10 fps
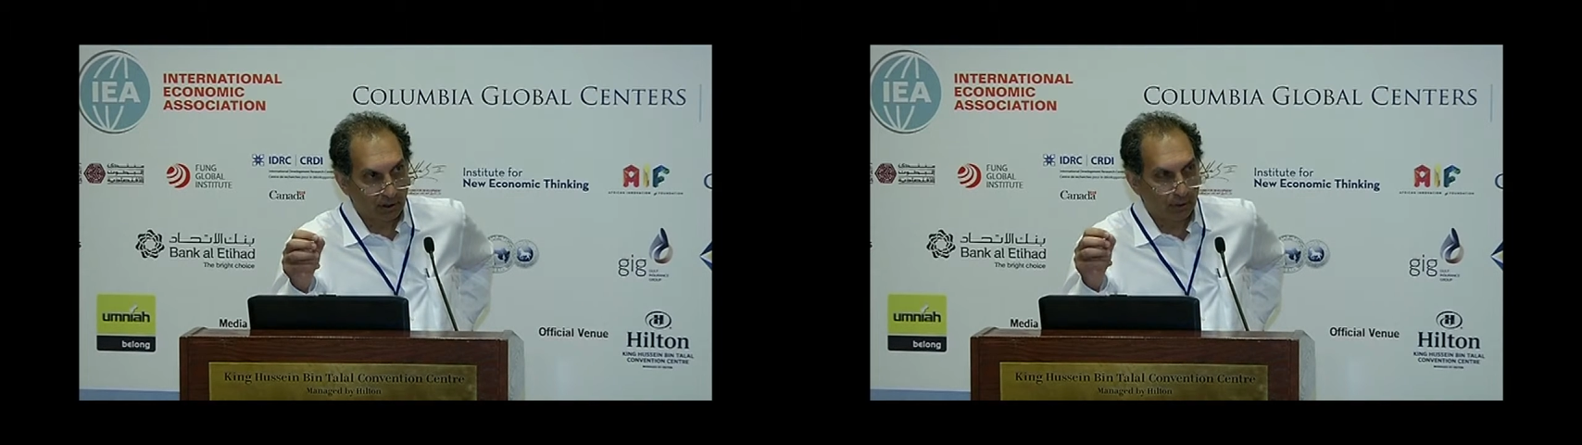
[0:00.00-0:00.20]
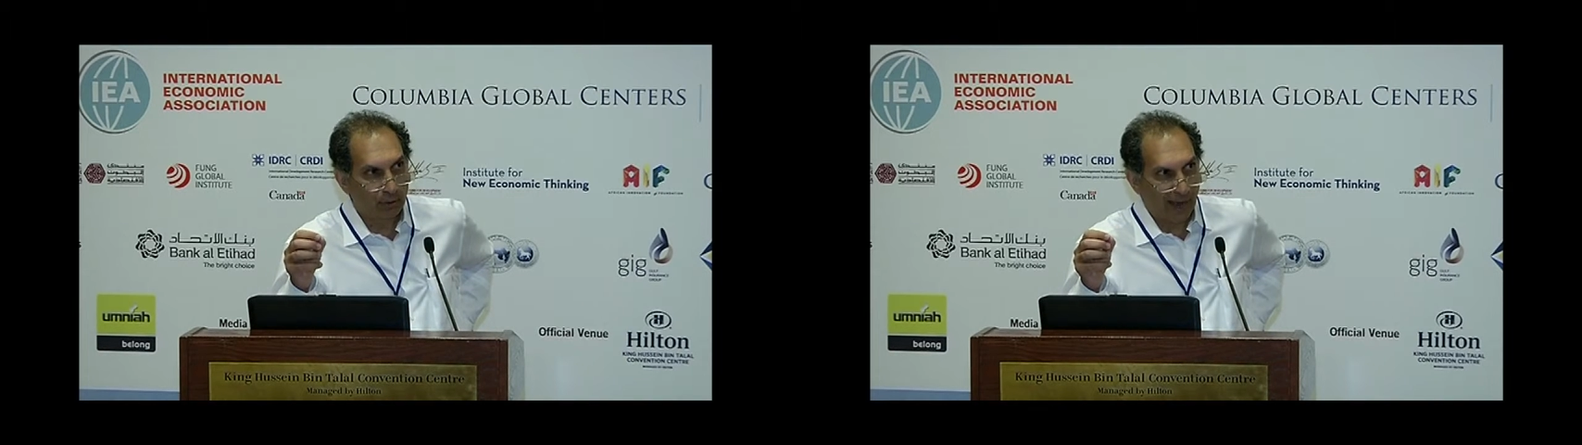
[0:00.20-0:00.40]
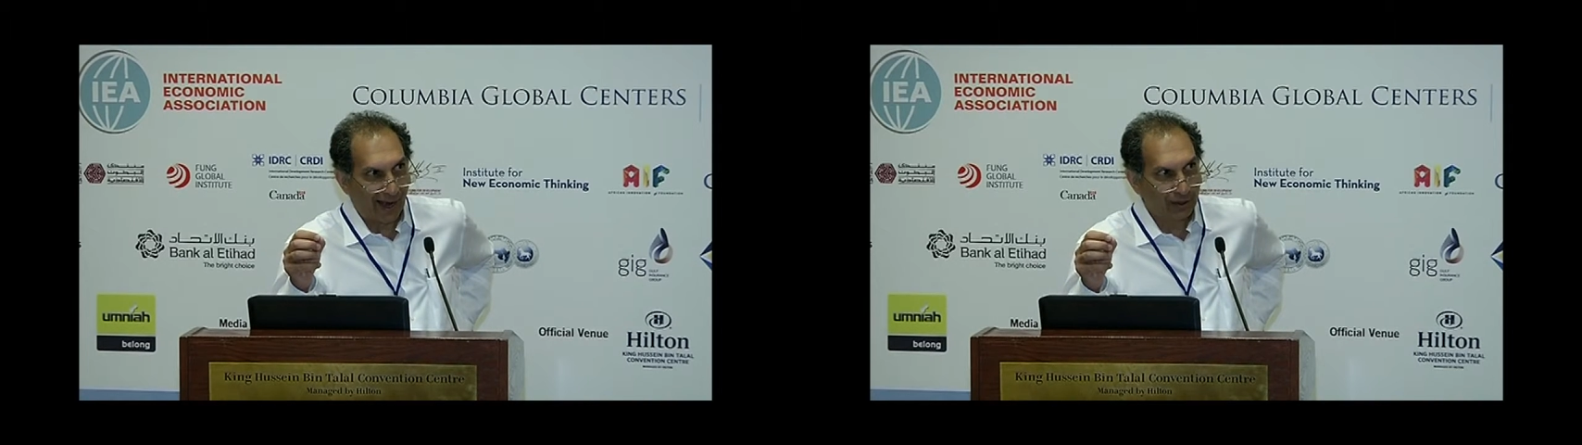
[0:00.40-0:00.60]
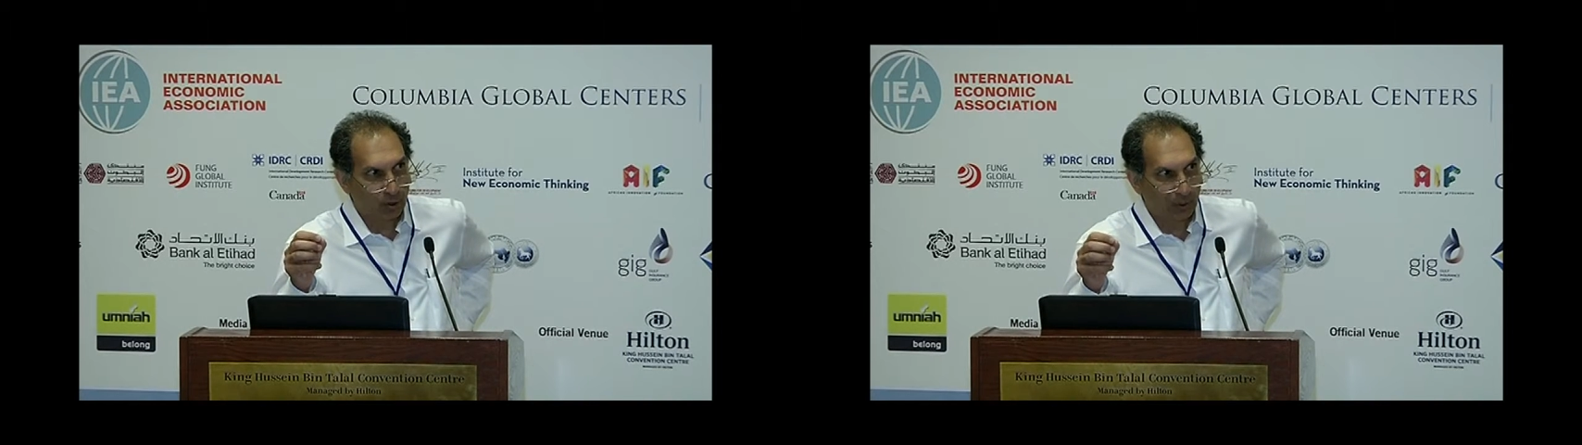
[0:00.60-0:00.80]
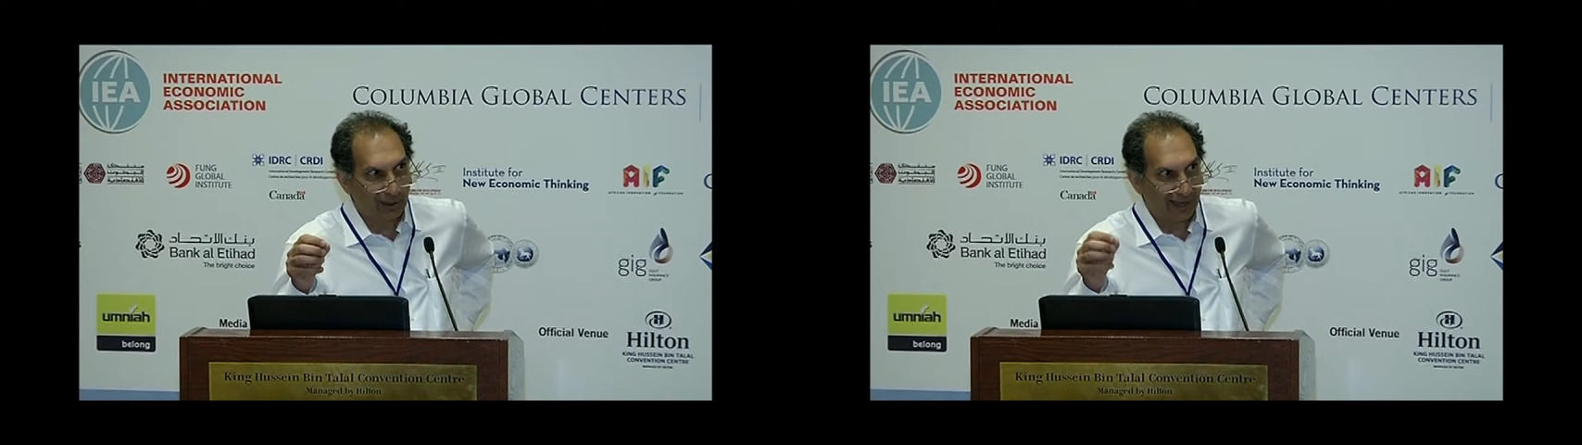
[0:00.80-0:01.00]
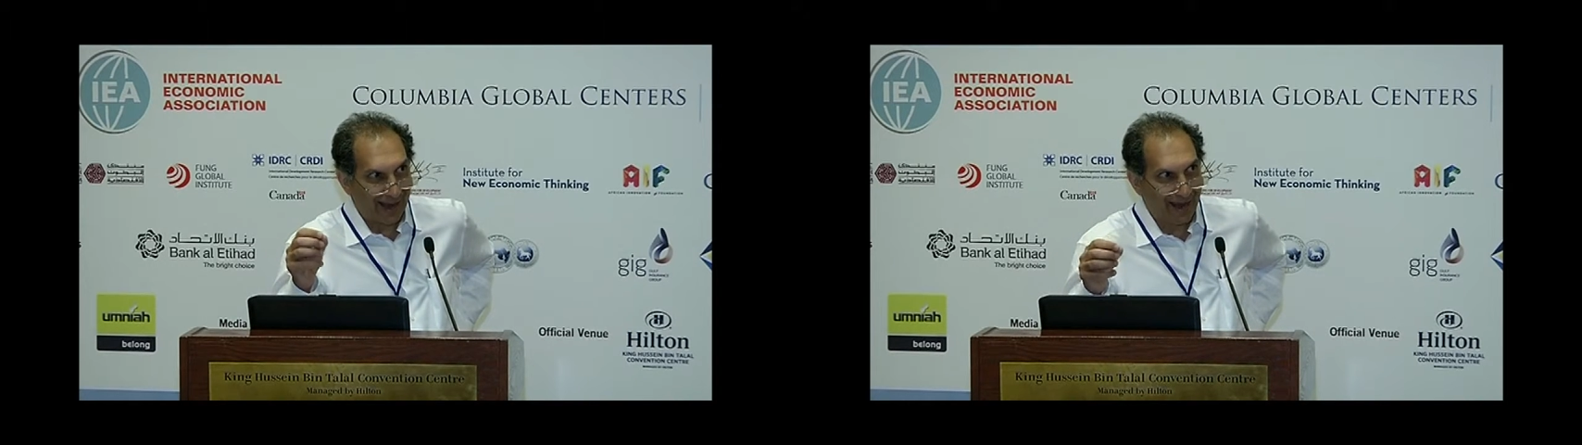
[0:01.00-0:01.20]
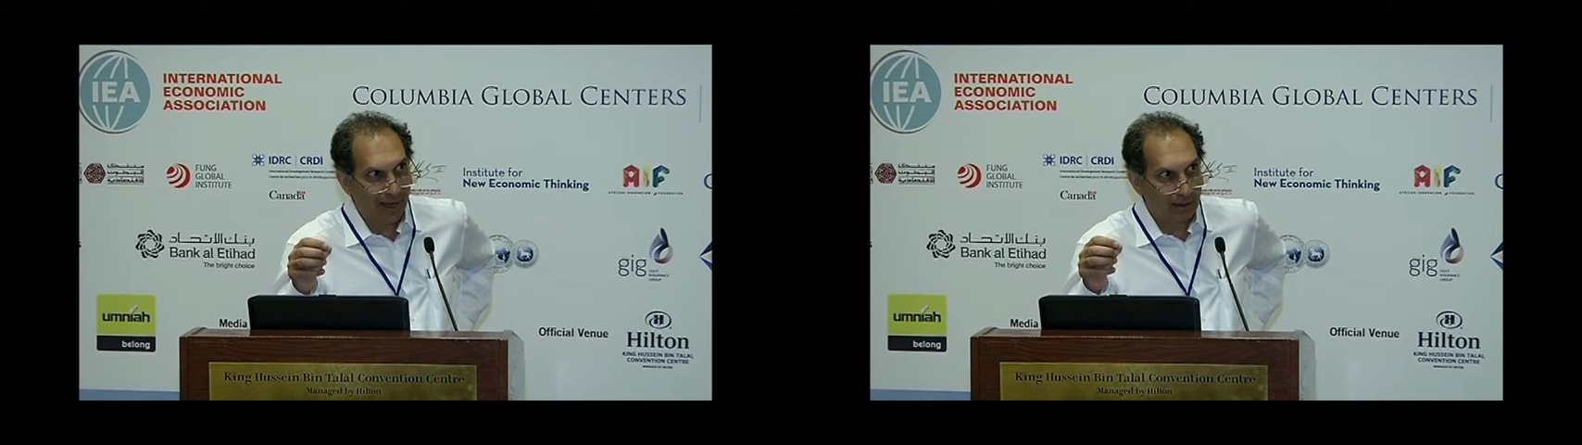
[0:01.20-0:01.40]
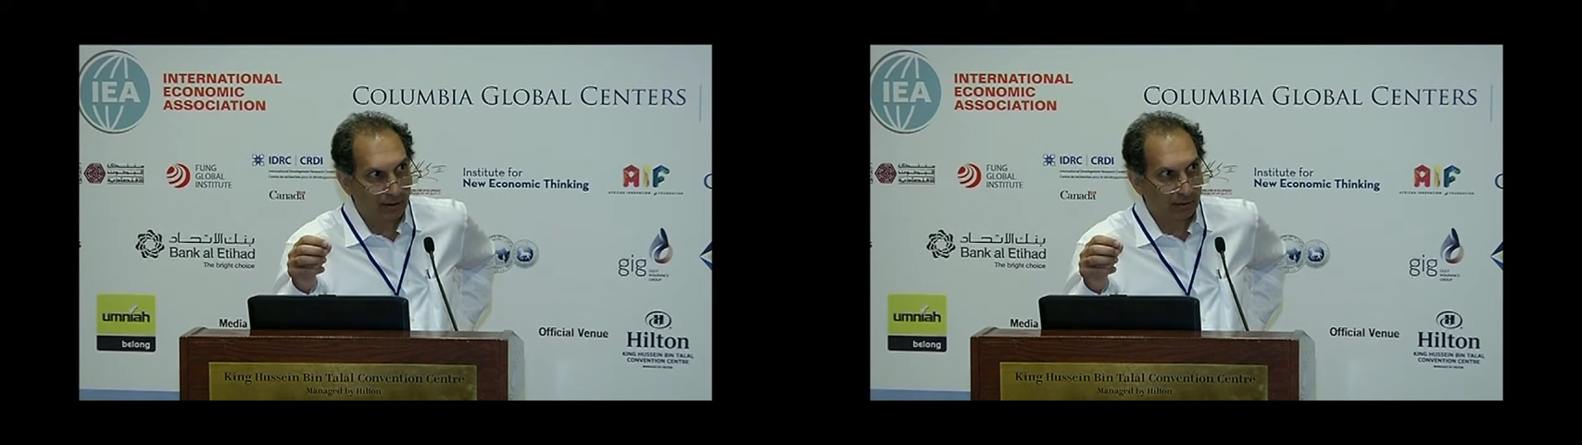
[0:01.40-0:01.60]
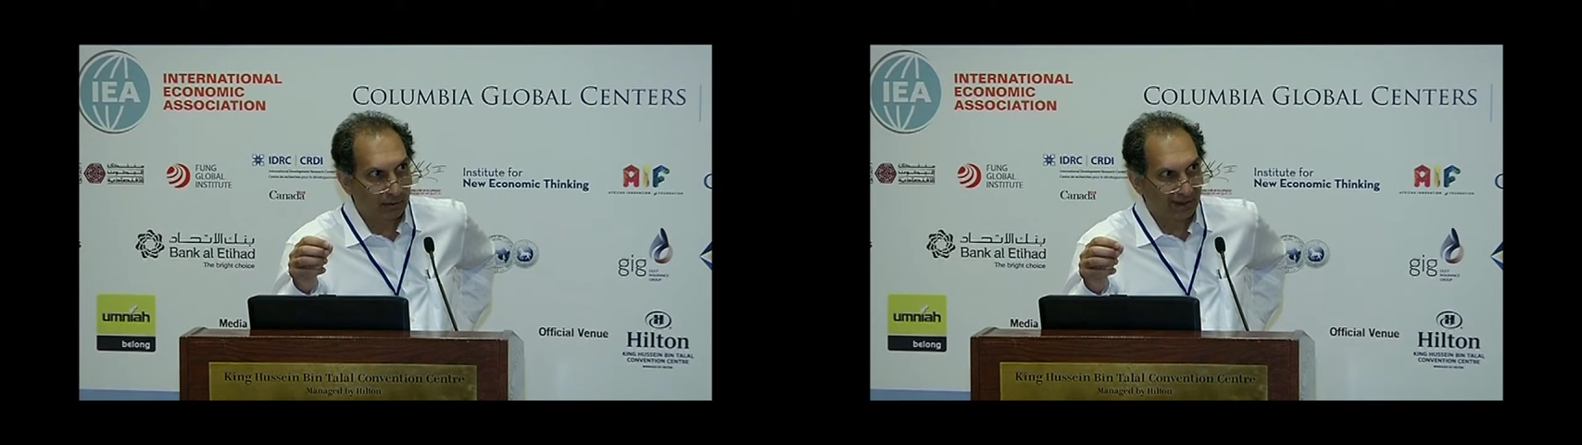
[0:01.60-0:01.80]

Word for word: to actually end,